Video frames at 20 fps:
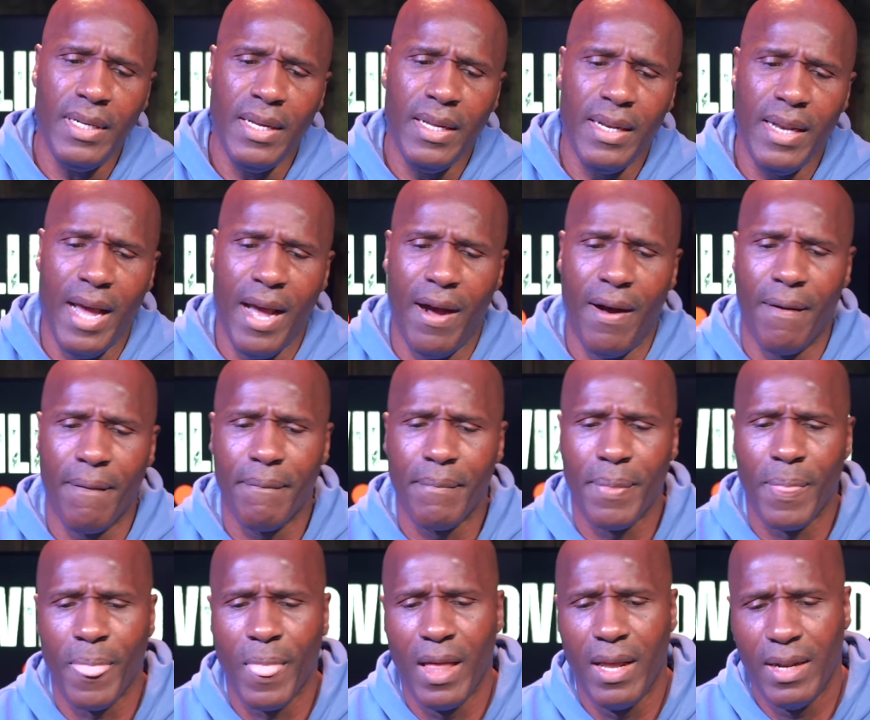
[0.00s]
Now,
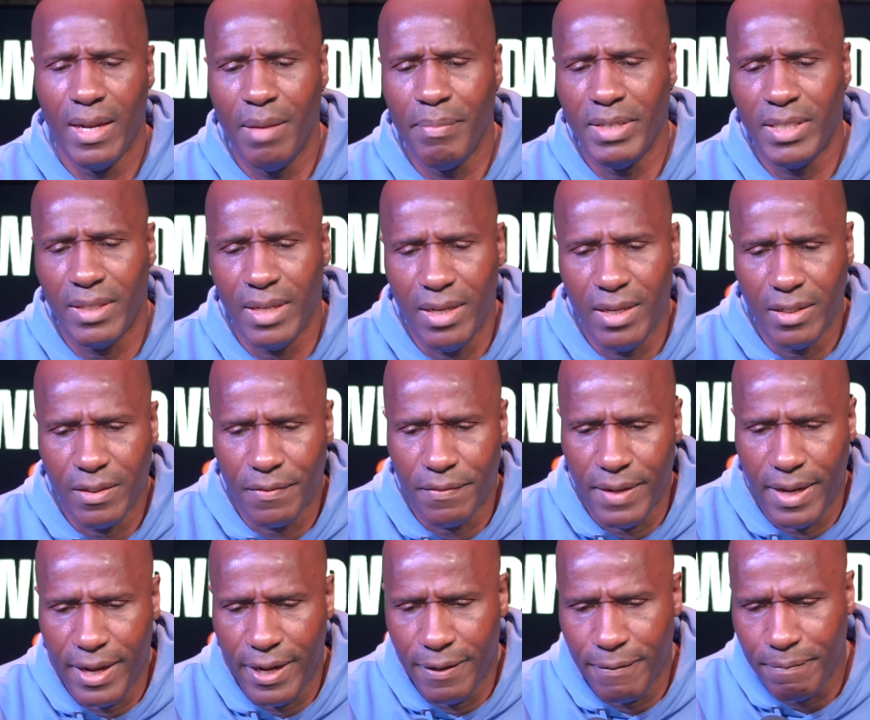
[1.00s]
let me say this,
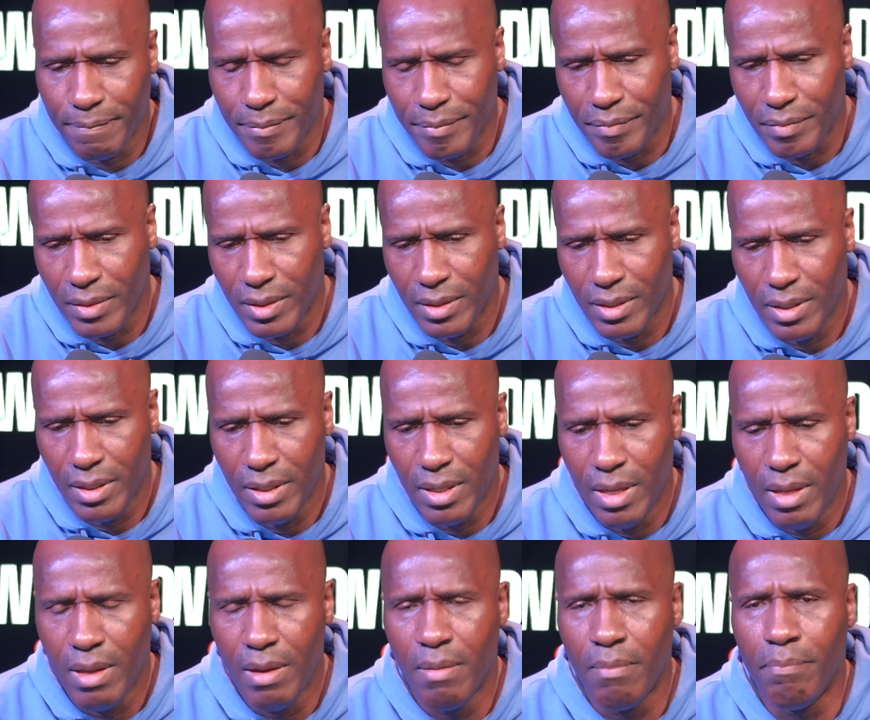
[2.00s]
fam.
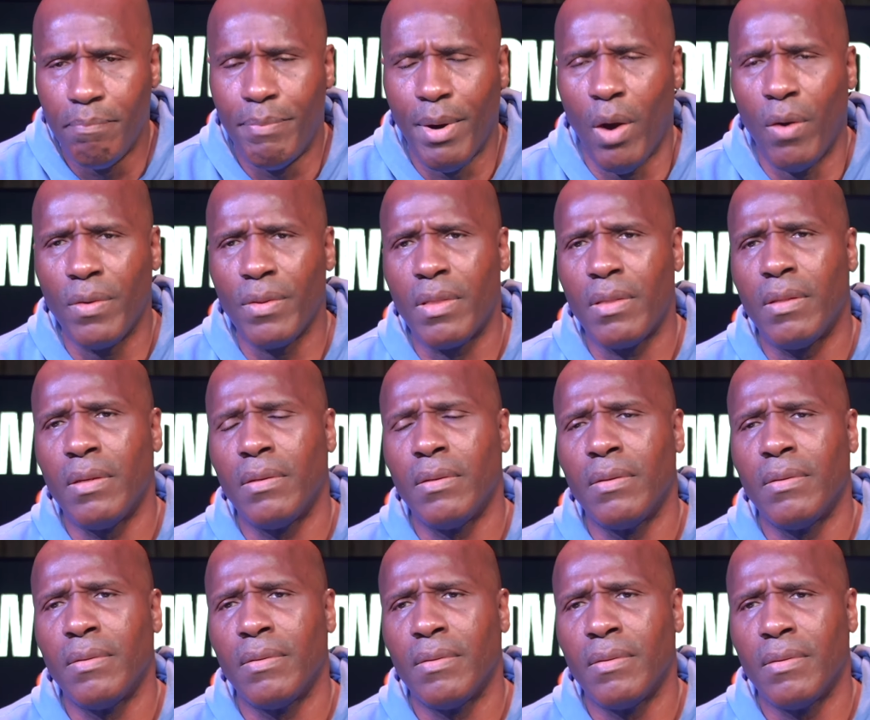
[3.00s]
Both
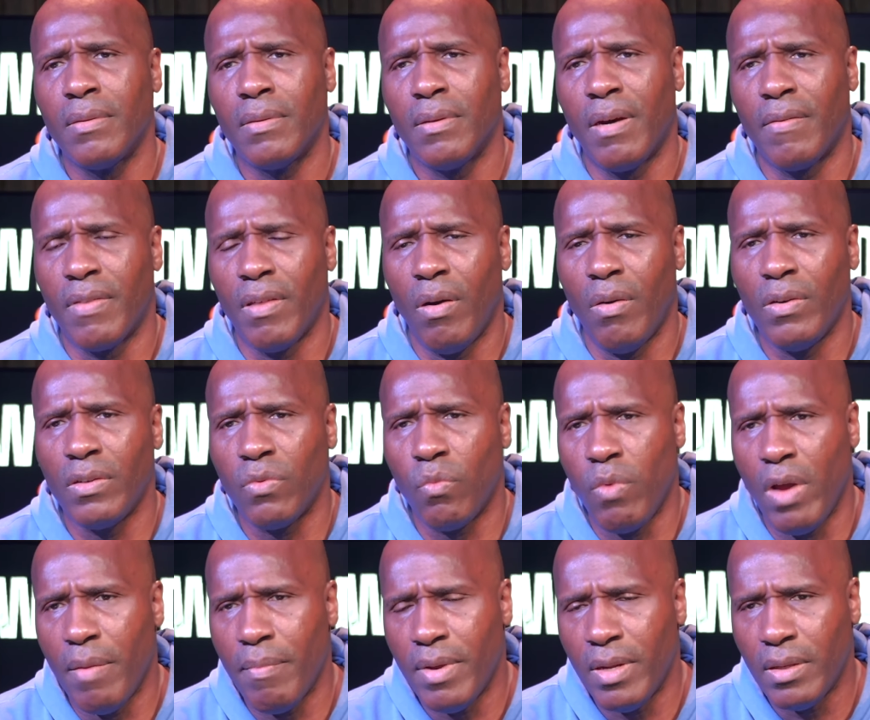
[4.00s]
of those
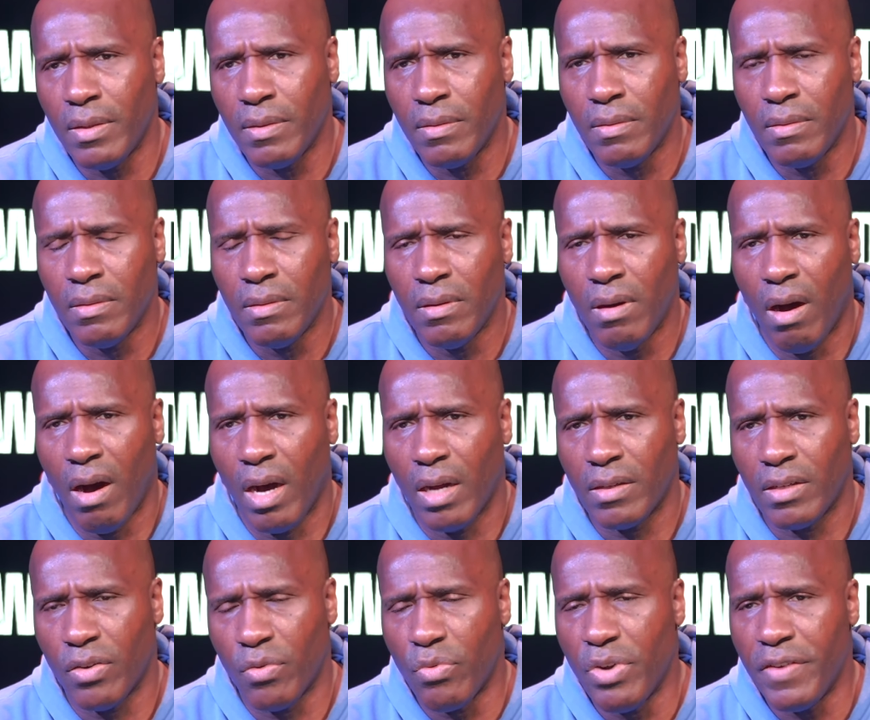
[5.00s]
women are
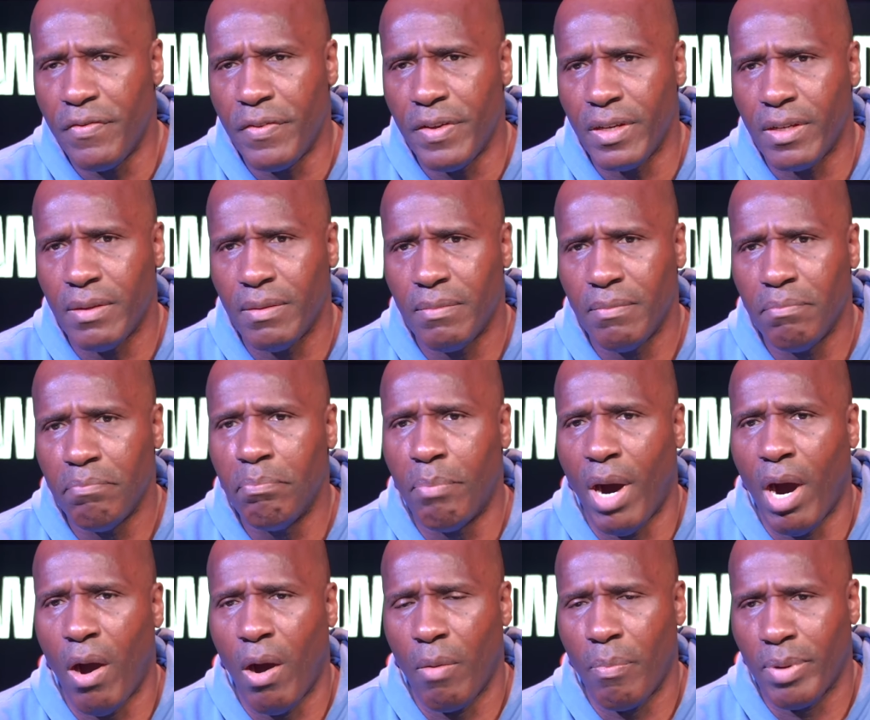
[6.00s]
terrific
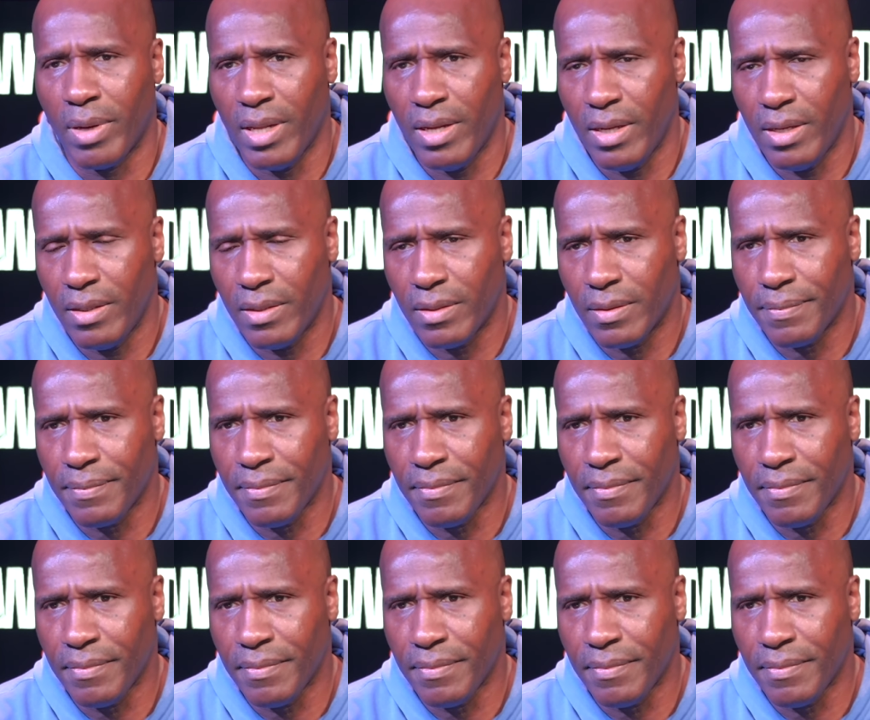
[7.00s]
ball players.